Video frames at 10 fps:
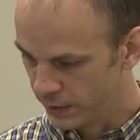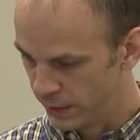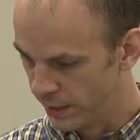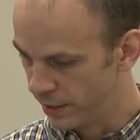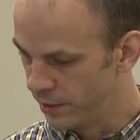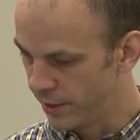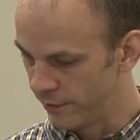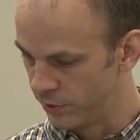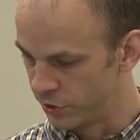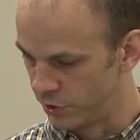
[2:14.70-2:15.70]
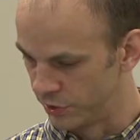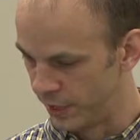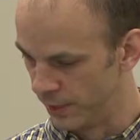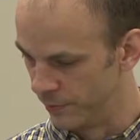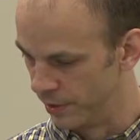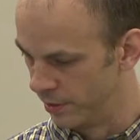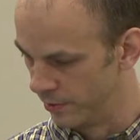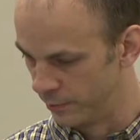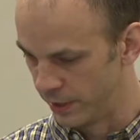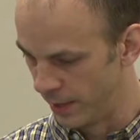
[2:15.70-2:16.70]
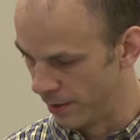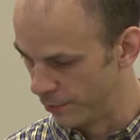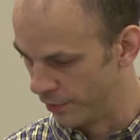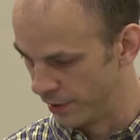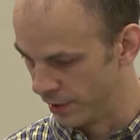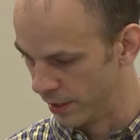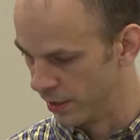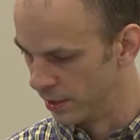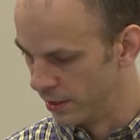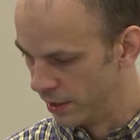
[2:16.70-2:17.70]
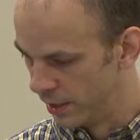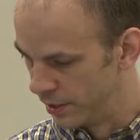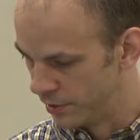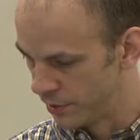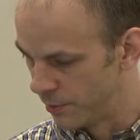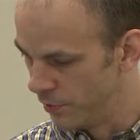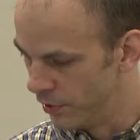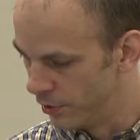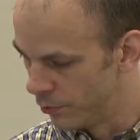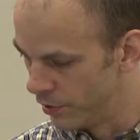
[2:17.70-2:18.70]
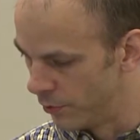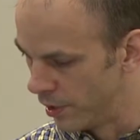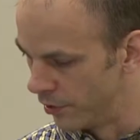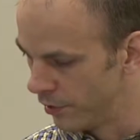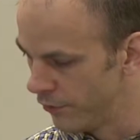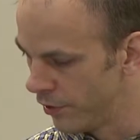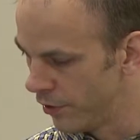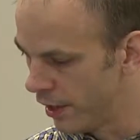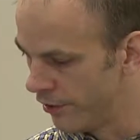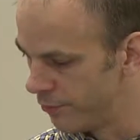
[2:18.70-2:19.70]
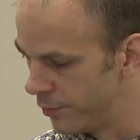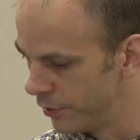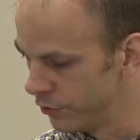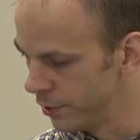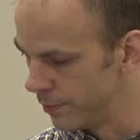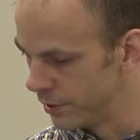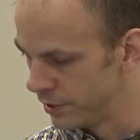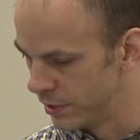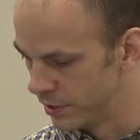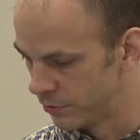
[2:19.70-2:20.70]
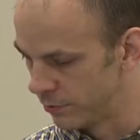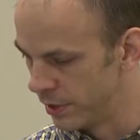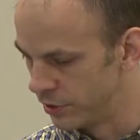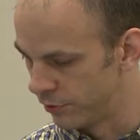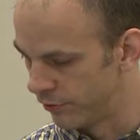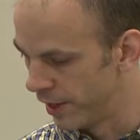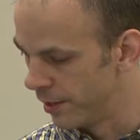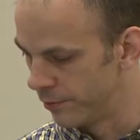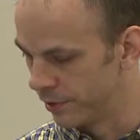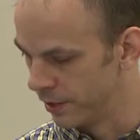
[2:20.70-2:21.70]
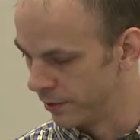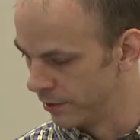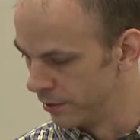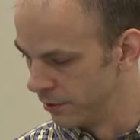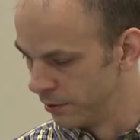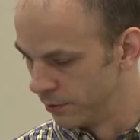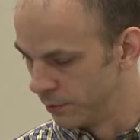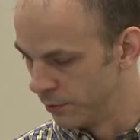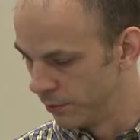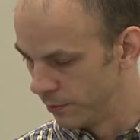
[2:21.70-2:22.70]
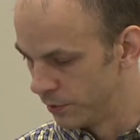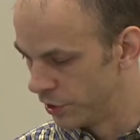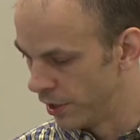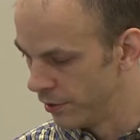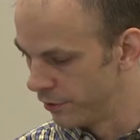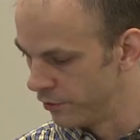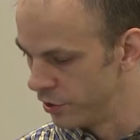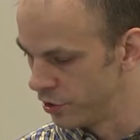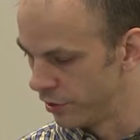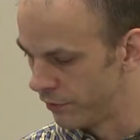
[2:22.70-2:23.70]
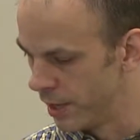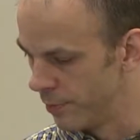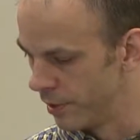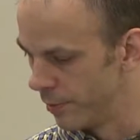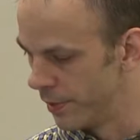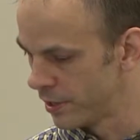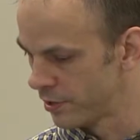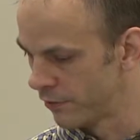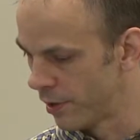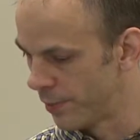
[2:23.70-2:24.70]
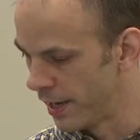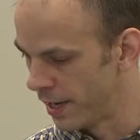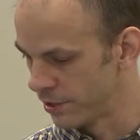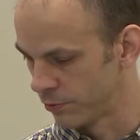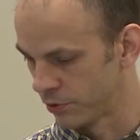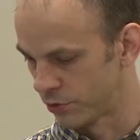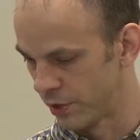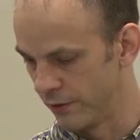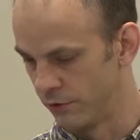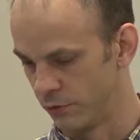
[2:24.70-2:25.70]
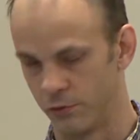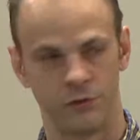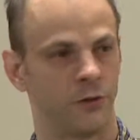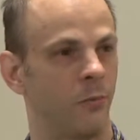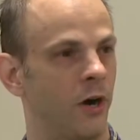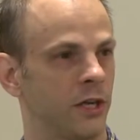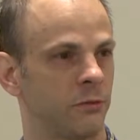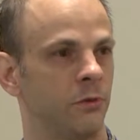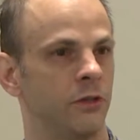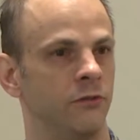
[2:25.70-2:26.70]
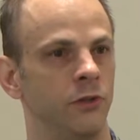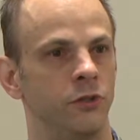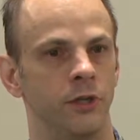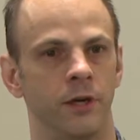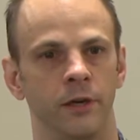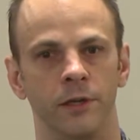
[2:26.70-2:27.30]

And in that vision statement, we came up with it's a community where you want to live your life, build your business, raise your family. We share in the vision of keeping the best of our past while striving towards a prosperous future.